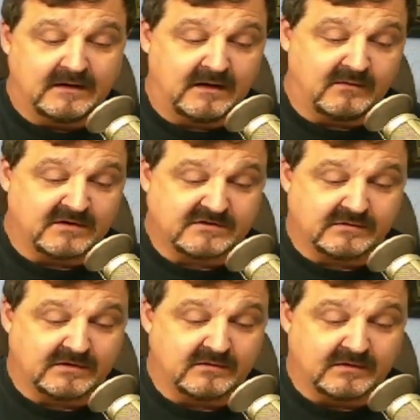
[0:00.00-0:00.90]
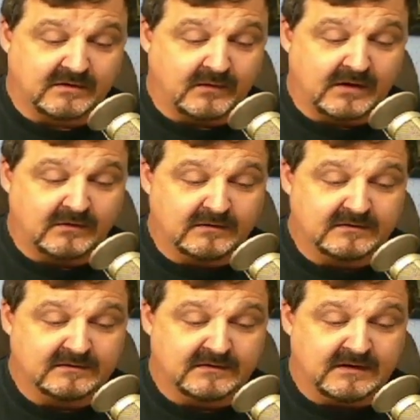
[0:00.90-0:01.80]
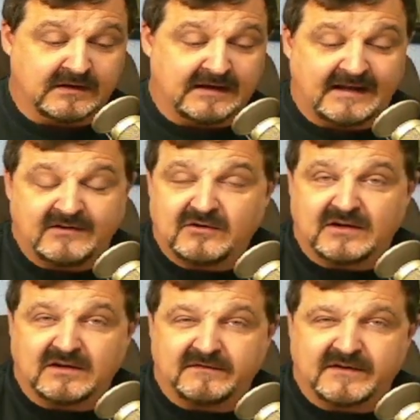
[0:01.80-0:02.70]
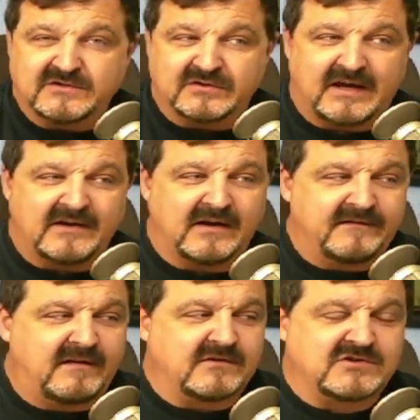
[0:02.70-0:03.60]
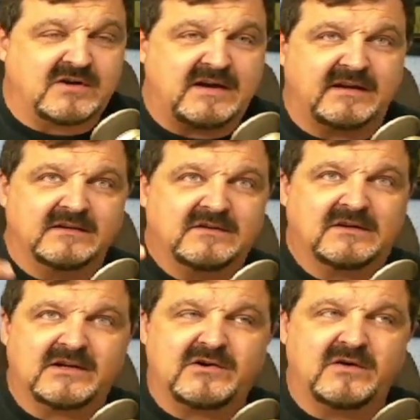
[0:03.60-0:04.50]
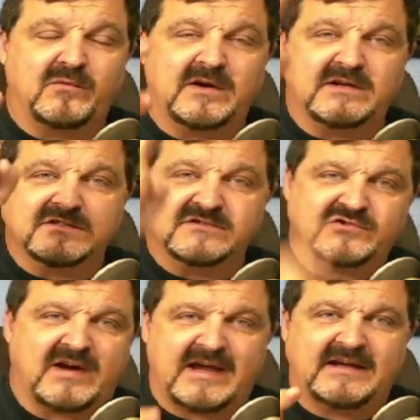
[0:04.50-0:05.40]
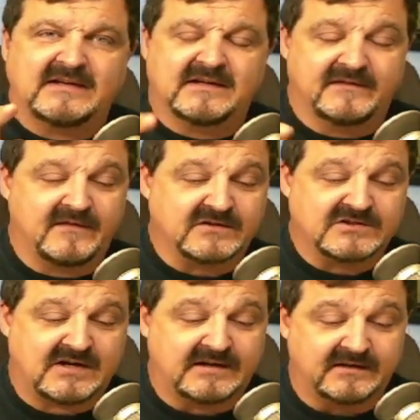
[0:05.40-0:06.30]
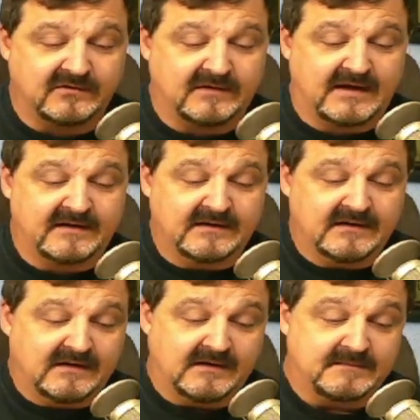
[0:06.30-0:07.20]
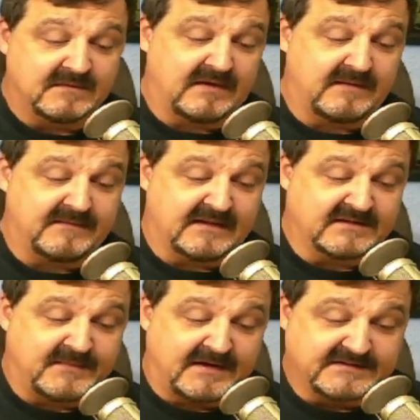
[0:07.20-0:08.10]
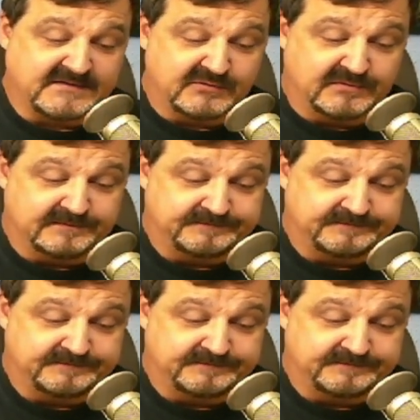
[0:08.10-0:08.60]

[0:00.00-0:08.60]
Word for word: It works really, really well. And I do it individually. I've never tried it to click on one and just drag it. I've never tried to do that. But maybe that's possible.